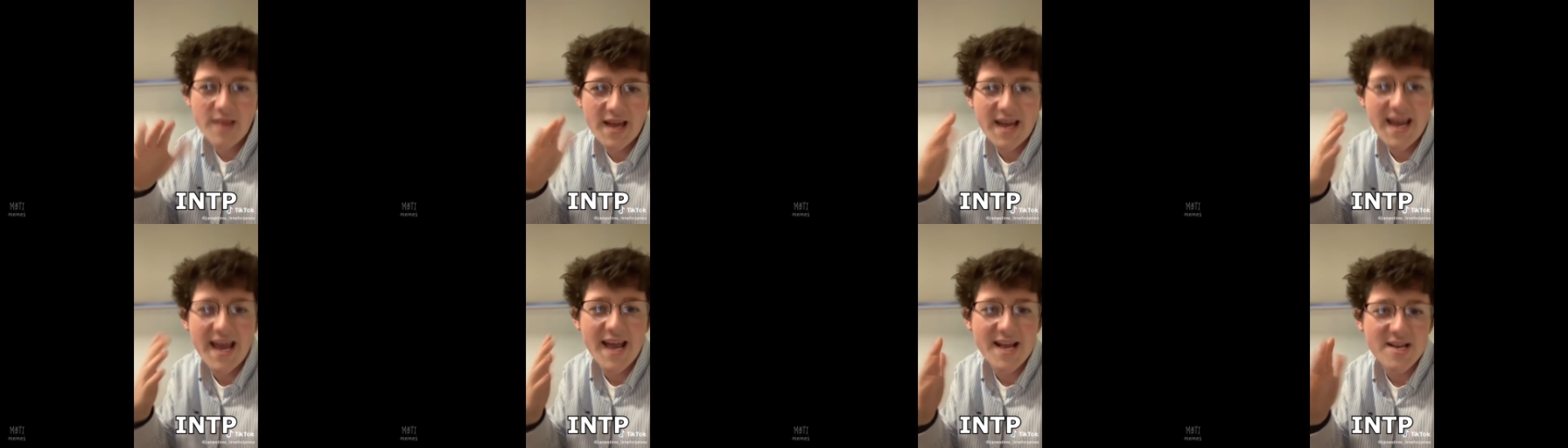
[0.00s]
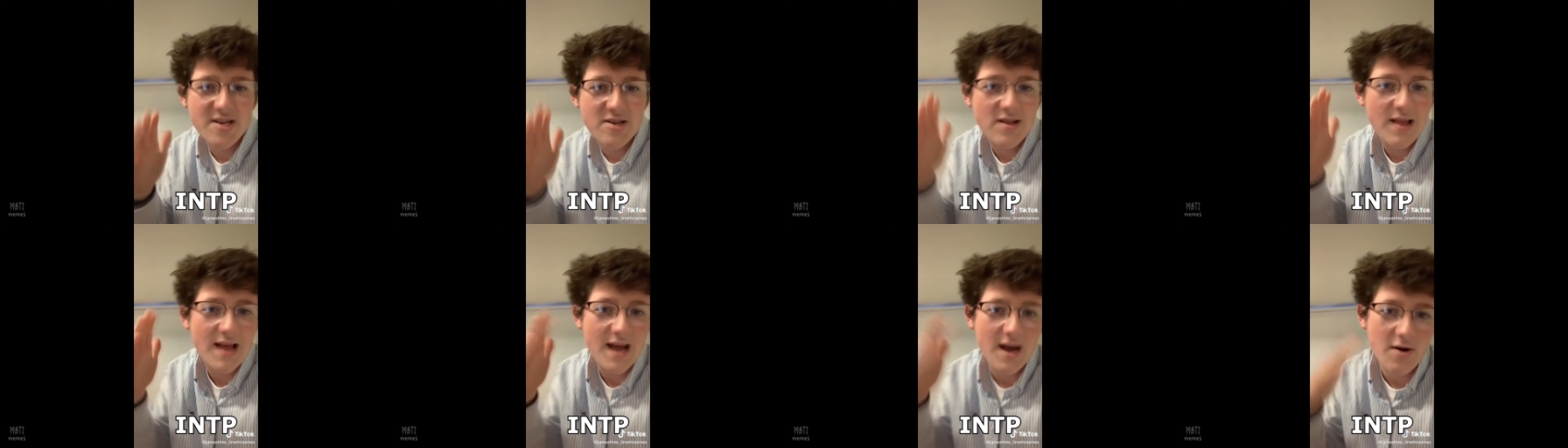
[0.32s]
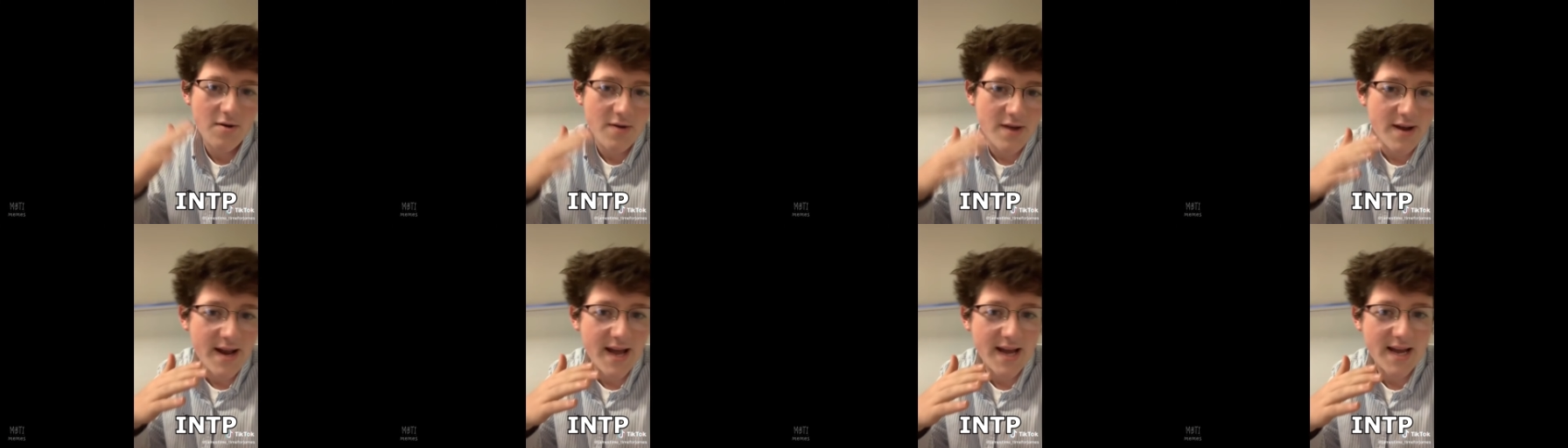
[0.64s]
they cancel
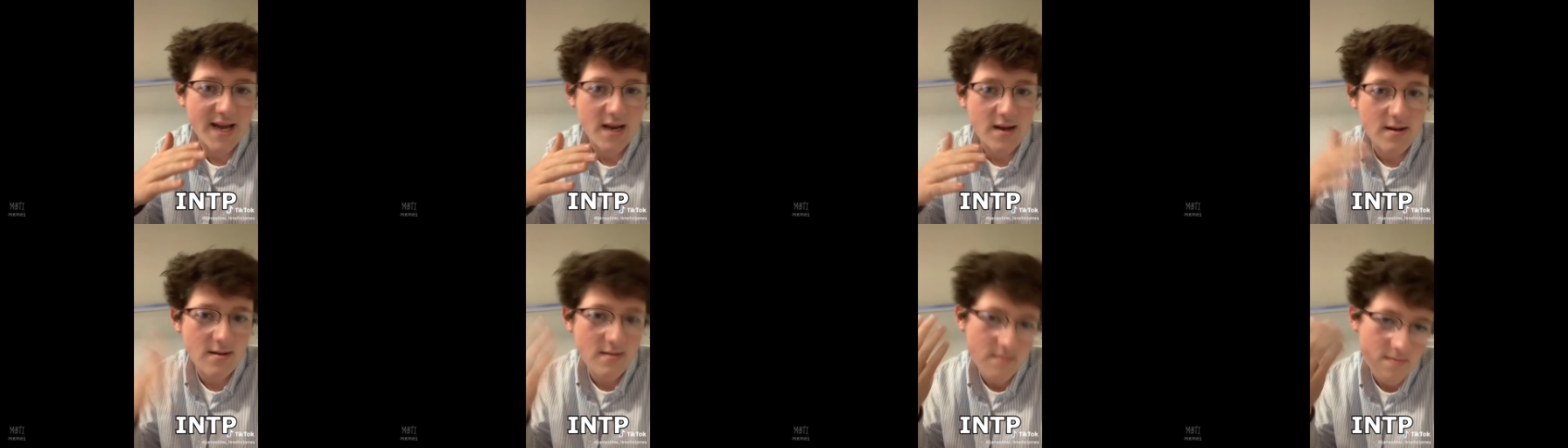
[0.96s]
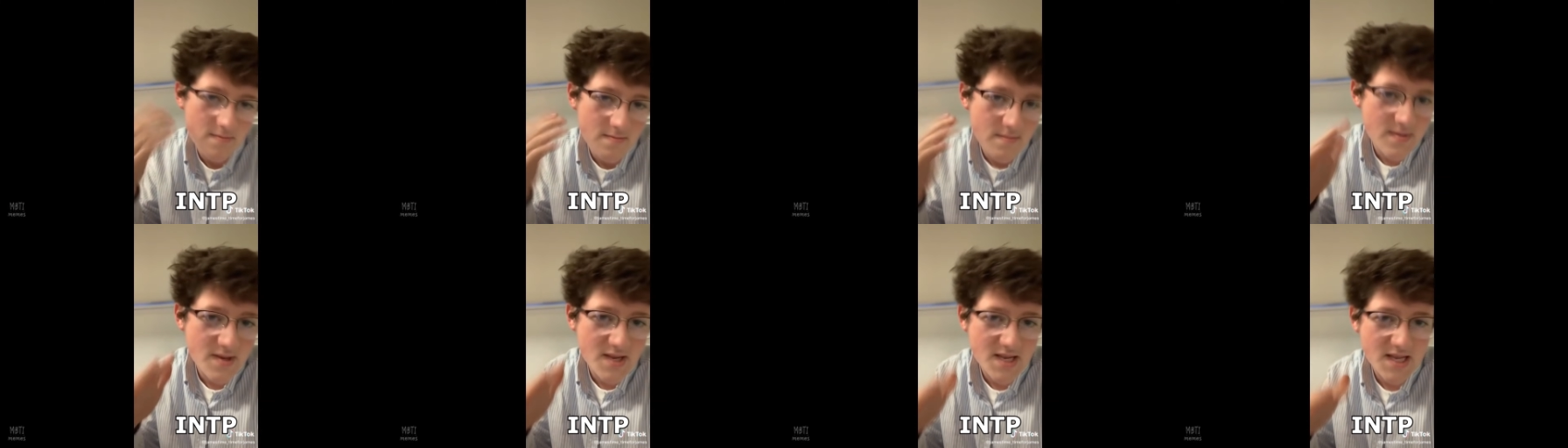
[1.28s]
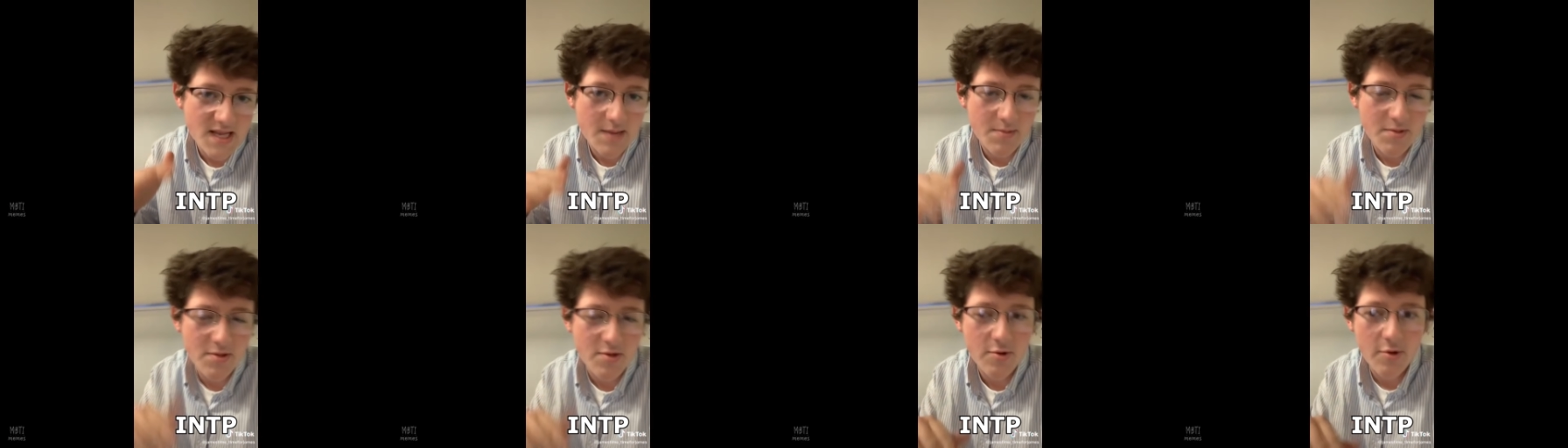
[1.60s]
out, and I can
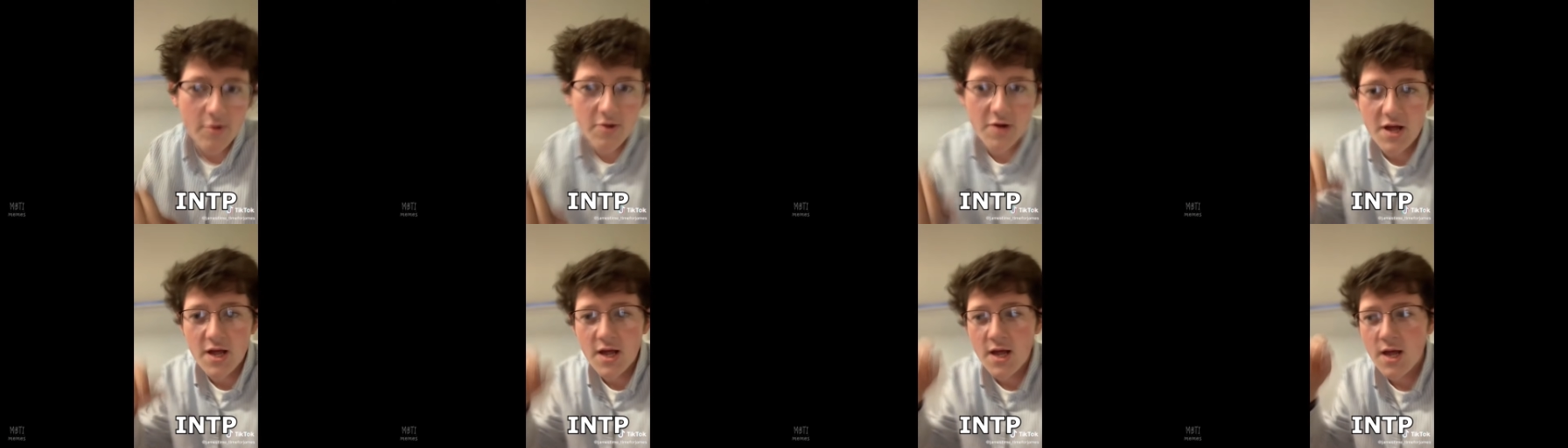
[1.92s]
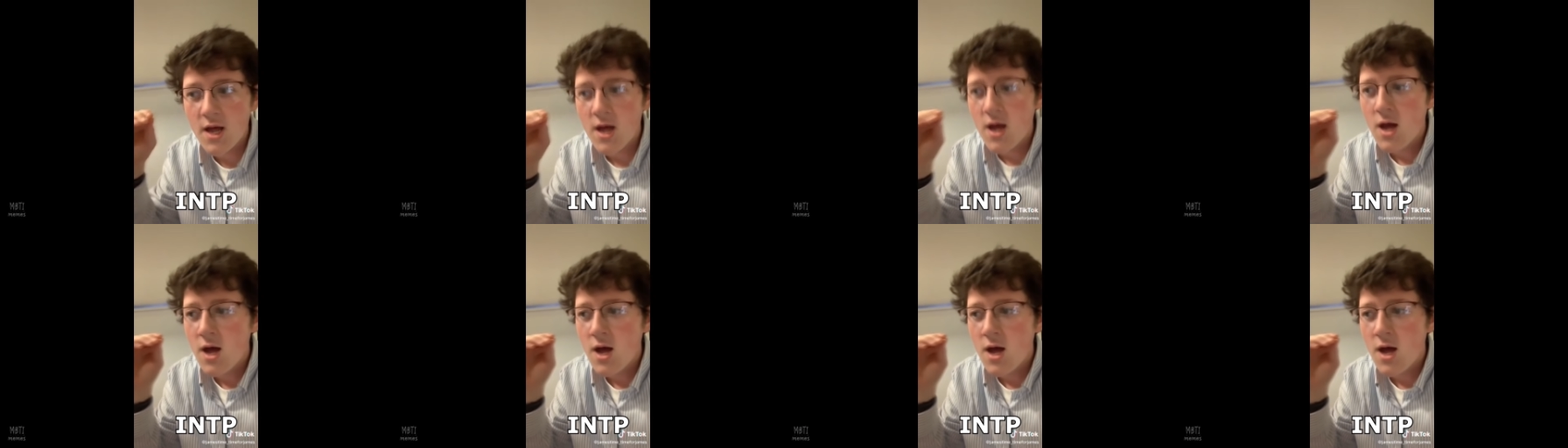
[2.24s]
sleep through it.